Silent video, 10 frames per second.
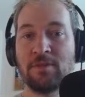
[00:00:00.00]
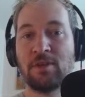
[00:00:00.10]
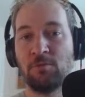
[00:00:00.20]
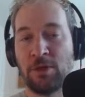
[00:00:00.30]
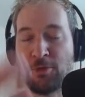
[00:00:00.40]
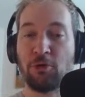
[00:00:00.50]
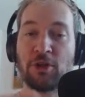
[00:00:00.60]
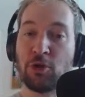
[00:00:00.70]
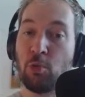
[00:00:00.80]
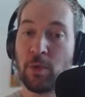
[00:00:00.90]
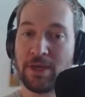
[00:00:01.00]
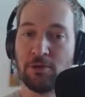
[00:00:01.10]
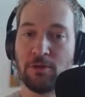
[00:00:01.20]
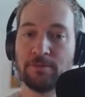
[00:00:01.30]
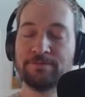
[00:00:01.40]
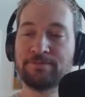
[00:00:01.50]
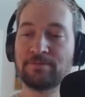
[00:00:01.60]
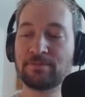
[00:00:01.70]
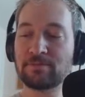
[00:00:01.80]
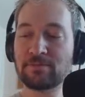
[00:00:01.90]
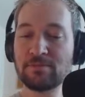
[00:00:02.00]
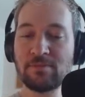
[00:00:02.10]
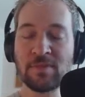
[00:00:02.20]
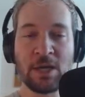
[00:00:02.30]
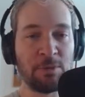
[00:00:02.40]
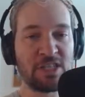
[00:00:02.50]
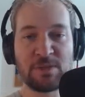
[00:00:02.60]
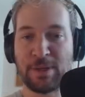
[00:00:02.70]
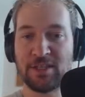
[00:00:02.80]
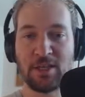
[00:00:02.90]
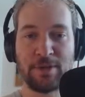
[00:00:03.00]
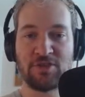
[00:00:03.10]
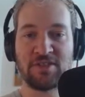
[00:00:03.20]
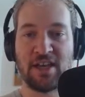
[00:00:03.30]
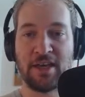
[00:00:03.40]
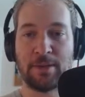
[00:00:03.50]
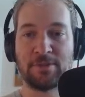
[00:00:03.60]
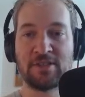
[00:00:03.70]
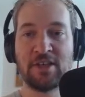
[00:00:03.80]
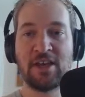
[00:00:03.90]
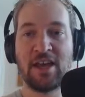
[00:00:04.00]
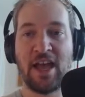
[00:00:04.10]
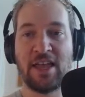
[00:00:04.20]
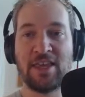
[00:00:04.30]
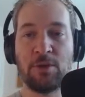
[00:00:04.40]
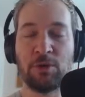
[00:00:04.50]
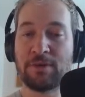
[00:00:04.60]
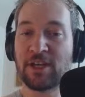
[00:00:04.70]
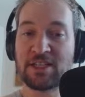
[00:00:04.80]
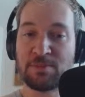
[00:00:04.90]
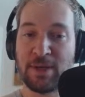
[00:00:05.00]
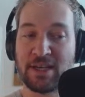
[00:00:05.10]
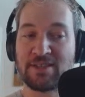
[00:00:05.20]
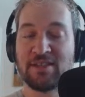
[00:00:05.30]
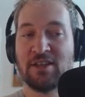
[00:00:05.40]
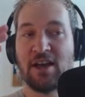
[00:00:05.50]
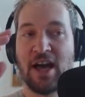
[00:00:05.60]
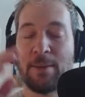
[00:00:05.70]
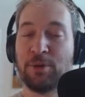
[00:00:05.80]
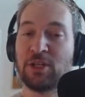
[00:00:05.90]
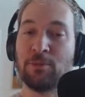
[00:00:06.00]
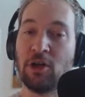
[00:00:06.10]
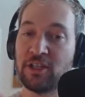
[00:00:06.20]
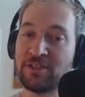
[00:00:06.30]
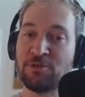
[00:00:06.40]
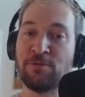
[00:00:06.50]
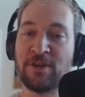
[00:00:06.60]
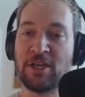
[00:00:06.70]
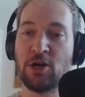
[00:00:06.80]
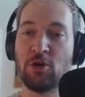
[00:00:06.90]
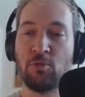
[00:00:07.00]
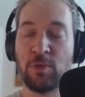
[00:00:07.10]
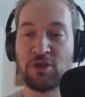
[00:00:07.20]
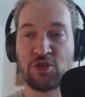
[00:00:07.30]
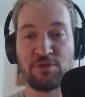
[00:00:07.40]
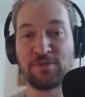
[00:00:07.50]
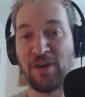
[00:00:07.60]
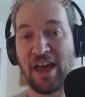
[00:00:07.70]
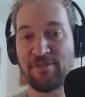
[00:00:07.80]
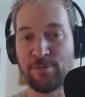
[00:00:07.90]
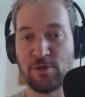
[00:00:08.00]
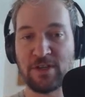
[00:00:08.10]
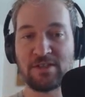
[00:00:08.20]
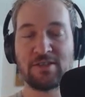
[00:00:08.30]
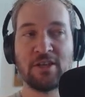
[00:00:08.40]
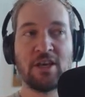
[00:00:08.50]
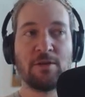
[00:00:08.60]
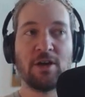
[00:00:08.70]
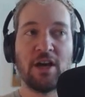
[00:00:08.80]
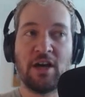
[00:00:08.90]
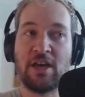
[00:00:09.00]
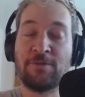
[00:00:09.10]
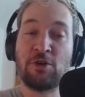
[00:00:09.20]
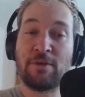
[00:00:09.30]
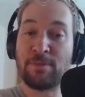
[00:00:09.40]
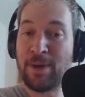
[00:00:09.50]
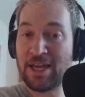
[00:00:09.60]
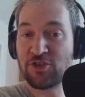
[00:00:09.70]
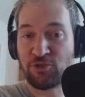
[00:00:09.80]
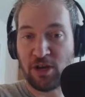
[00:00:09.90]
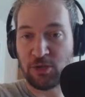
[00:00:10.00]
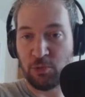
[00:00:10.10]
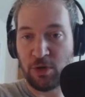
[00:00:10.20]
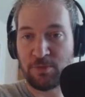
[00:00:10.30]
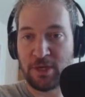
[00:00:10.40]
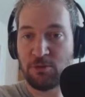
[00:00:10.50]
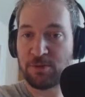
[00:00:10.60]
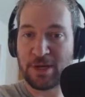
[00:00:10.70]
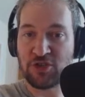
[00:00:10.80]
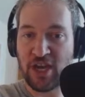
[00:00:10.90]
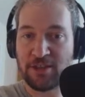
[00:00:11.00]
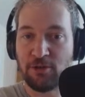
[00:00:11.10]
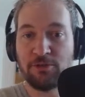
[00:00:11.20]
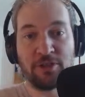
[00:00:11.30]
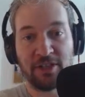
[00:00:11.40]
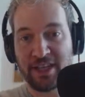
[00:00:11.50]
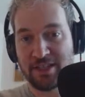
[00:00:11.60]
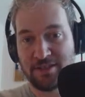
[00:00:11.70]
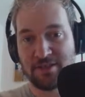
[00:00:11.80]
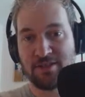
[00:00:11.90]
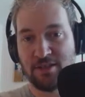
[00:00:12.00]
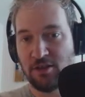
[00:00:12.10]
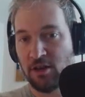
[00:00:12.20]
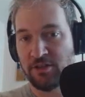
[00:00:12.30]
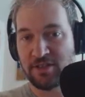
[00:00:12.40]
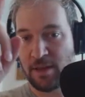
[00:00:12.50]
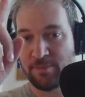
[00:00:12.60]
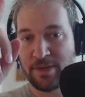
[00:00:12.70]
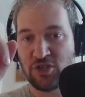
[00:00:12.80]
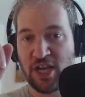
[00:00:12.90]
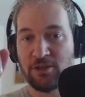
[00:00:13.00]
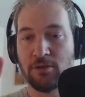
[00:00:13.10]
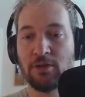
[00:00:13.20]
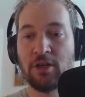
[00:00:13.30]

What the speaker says: We throw it on a wheel. We spin it a bunch of times, and then whatever gets picked, I put them all into a video. We choose 5 movies. If you have a Patreon with me, with my channel, the link is on the top of my channel.